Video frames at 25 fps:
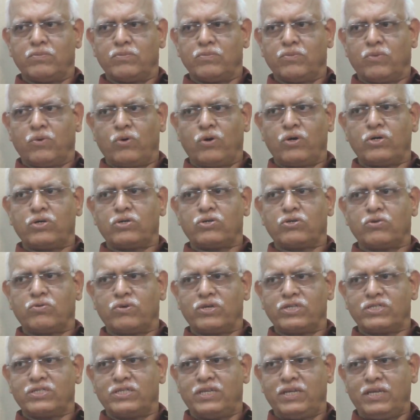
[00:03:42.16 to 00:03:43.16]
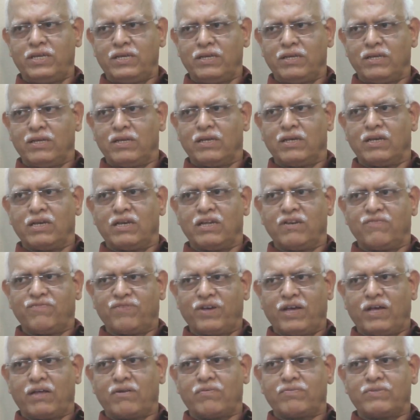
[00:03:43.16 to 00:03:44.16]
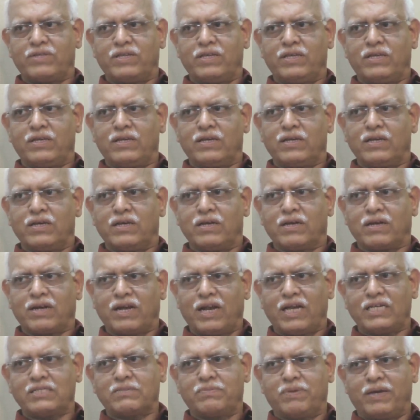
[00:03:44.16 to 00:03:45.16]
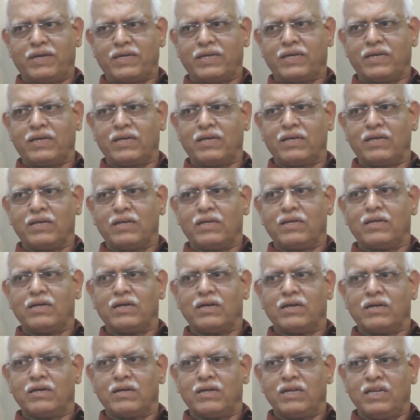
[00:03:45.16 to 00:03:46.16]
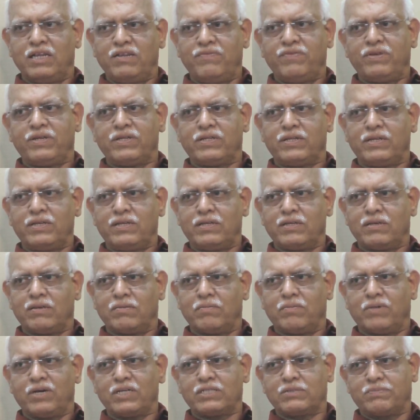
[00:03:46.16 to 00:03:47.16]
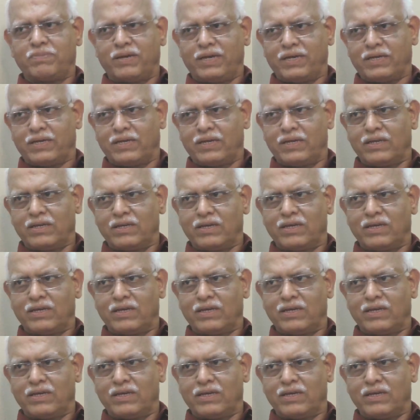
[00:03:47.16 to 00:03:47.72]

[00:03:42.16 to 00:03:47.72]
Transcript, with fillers: more towards the in favor of the uh, class banking, uh, leaving the mass banking